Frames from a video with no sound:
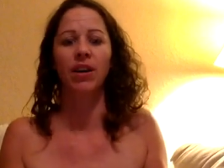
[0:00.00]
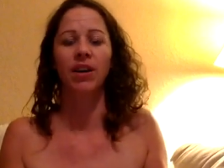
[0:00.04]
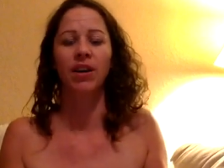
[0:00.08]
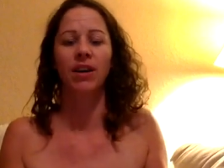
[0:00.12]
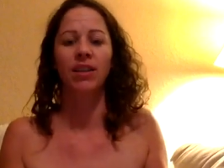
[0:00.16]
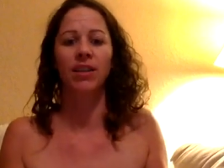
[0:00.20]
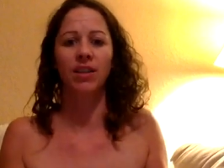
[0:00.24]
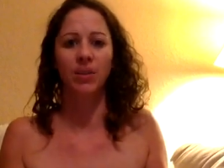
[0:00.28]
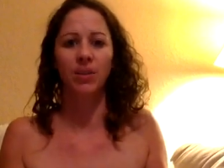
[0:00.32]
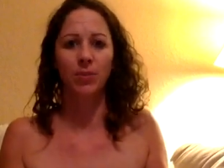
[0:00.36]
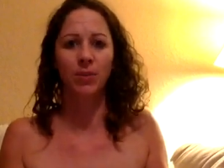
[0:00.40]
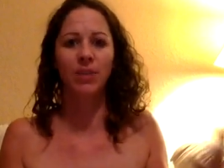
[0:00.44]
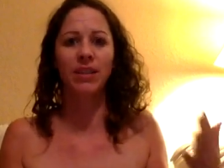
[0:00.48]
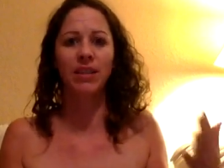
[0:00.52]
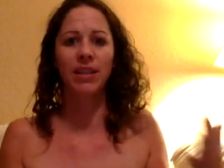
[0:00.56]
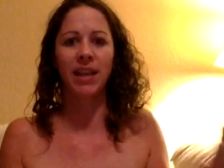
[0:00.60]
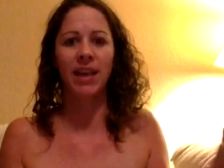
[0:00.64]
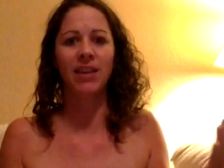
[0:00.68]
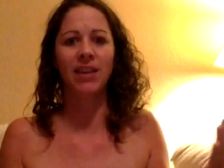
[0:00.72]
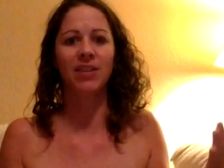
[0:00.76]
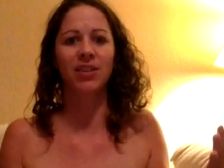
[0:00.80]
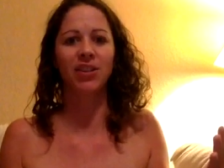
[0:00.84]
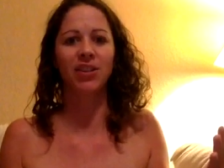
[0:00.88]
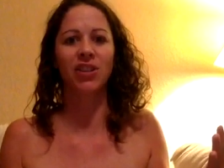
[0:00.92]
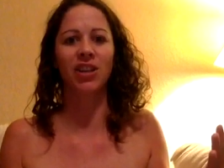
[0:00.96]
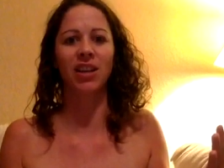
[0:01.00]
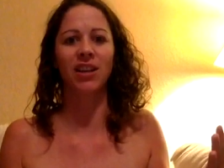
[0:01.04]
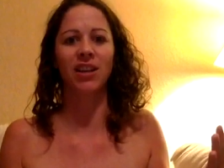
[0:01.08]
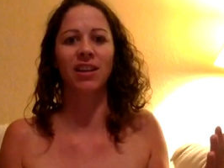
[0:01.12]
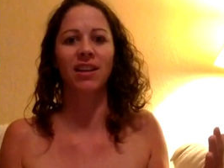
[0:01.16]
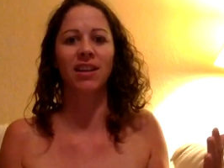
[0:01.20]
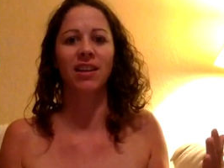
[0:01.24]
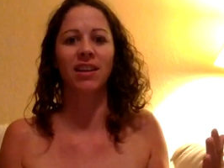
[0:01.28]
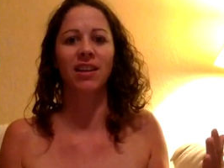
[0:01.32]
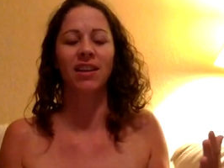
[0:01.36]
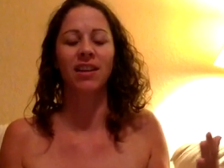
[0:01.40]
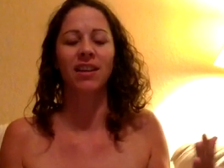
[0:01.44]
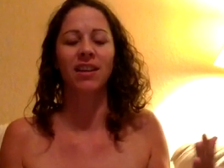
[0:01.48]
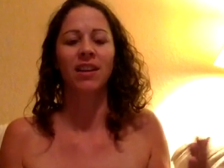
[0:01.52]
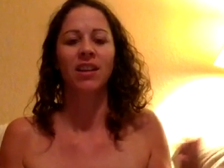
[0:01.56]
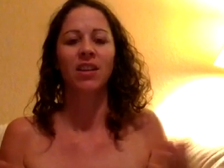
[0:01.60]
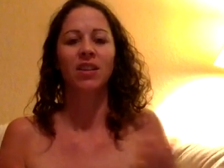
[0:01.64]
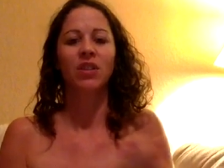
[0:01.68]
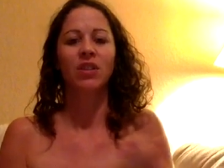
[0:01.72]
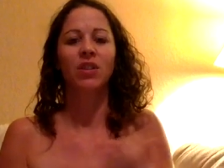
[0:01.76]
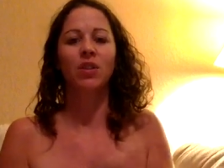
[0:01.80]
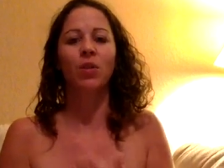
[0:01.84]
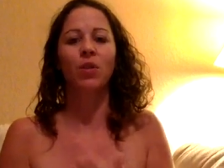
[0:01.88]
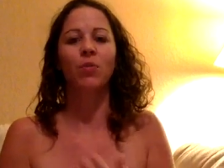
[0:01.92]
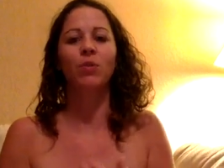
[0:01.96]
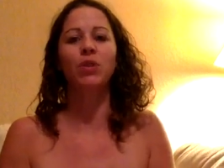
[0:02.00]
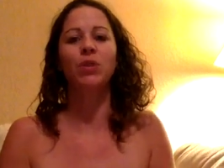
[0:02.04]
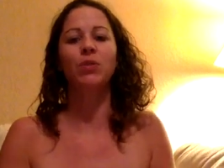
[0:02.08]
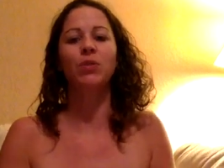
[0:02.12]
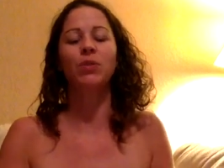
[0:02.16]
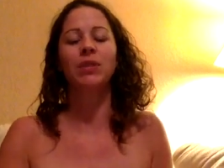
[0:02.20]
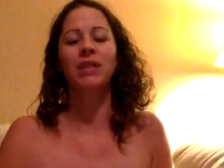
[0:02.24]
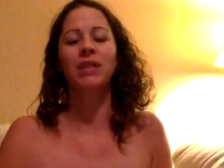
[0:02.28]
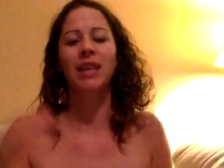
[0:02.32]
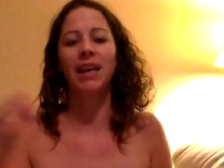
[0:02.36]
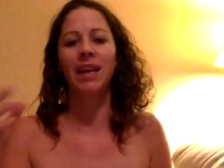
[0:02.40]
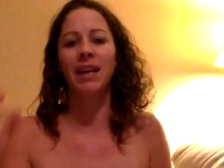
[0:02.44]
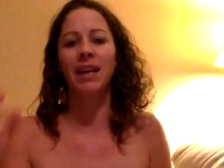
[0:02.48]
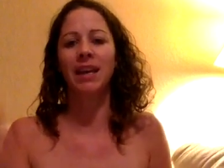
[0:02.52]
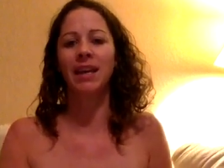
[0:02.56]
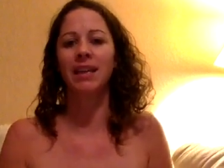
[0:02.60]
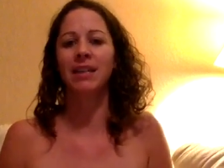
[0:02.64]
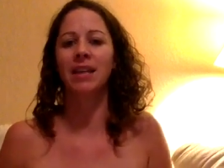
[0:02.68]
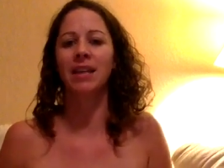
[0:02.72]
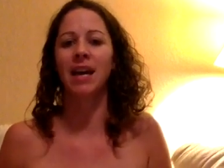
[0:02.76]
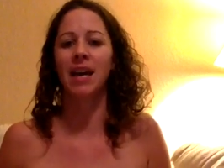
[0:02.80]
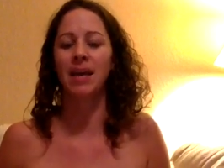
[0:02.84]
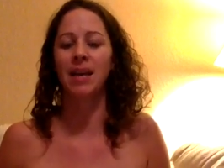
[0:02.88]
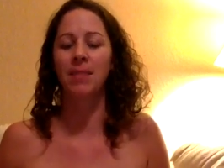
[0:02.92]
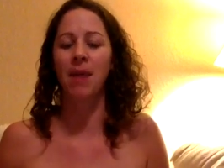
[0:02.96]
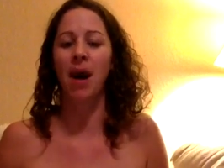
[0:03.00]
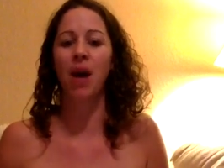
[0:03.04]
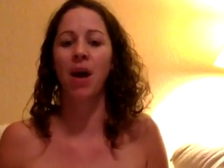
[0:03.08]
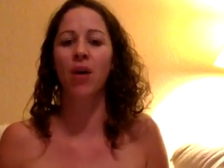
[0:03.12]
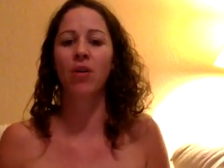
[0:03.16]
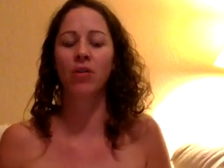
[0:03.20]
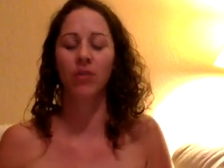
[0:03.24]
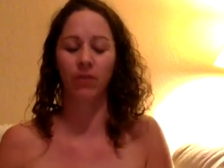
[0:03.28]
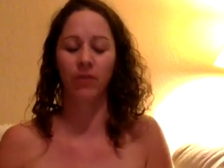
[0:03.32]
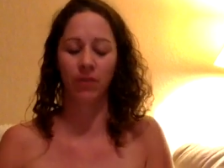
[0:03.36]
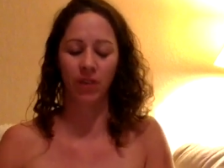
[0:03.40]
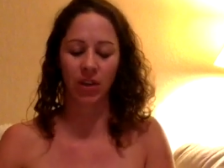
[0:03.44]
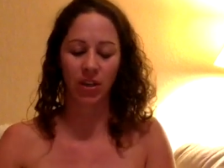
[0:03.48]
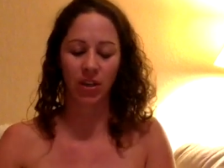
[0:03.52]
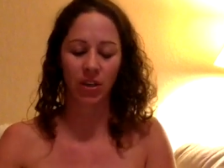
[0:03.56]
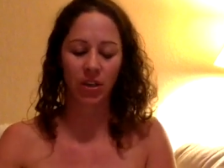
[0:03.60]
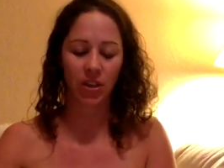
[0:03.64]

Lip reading: This was the energy. So when you take time out of it,